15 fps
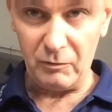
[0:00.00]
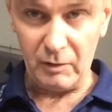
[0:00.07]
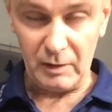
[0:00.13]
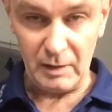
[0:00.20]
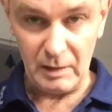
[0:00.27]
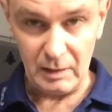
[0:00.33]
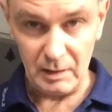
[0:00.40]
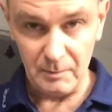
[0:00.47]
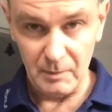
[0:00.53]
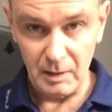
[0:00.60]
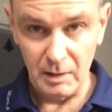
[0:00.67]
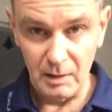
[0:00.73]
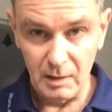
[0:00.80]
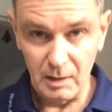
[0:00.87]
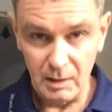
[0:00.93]
front here,
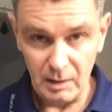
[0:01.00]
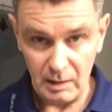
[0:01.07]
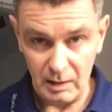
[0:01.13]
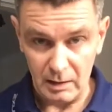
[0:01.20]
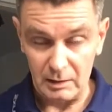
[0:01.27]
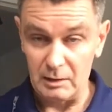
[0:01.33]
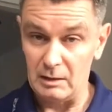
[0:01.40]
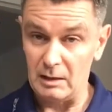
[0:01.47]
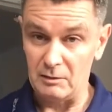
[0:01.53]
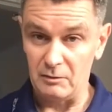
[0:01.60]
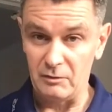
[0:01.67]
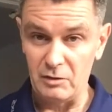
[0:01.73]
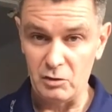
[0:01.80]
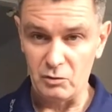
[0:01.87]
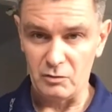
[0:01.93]

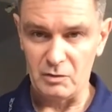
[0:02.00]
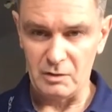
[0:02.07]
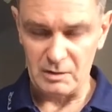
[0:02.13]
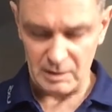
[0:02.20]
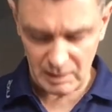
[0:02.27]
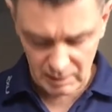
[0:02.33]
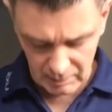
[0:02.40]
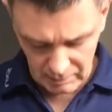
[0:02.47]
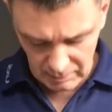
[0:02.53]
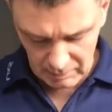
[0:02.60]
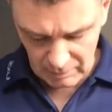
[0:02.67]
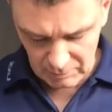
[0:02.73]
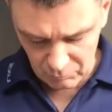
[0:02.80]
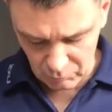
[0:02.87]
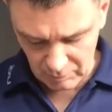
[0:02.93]
connective tissue I should say, and
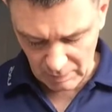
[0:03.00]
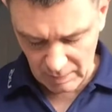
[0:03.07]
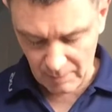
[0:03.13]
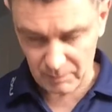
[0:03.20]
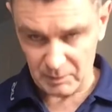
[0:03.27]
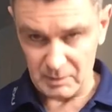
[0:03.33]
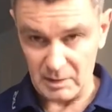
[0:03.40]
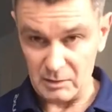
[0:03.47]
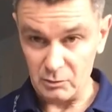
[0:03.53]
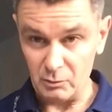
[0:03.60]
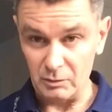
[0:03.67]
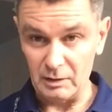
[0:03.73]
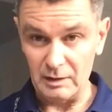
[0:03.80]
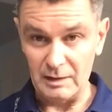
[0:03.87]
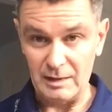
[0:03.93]
literally what that happens, it's
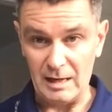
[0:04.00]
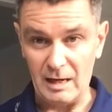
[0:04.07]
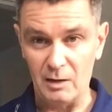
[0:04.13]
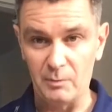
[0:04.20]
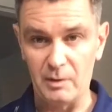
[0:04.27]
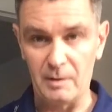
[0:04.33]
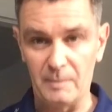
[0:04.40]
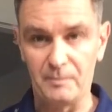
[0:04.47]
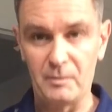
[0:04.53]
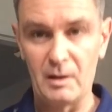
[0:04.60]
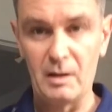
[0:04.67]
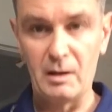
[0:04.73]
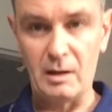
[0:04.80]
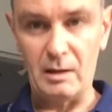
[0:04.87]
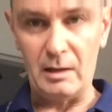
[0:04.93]
called the linea alba,
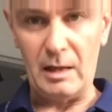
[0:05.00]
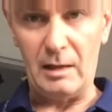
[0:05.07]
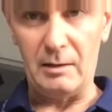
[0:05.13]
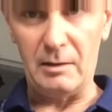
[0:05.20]
and that